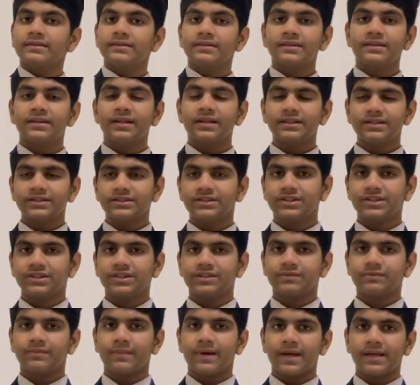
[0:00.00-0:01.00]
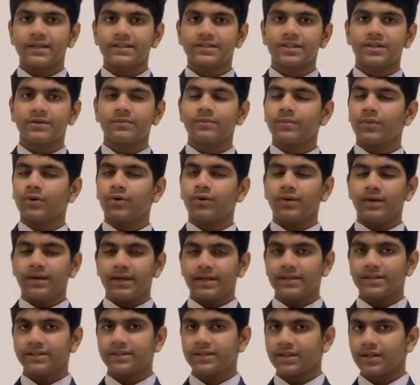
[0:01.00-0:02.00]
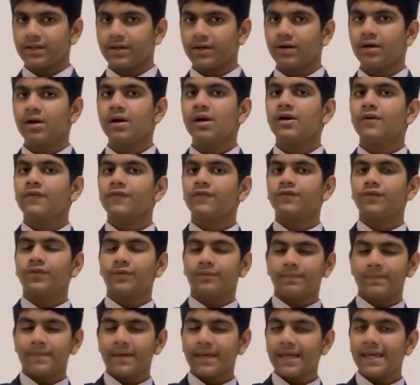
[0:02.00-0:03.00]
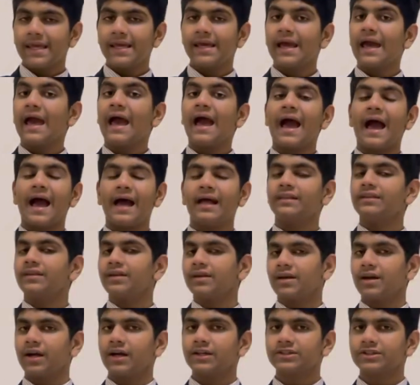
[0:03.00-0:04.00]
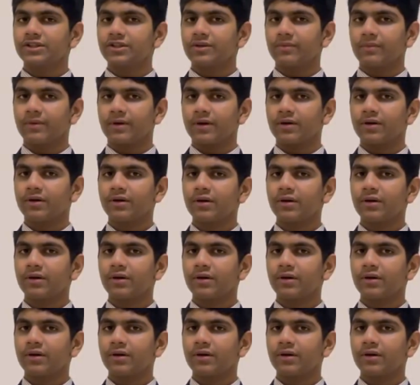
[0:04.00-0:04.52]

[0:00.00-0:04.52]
This just makes it more easier for me and the customer.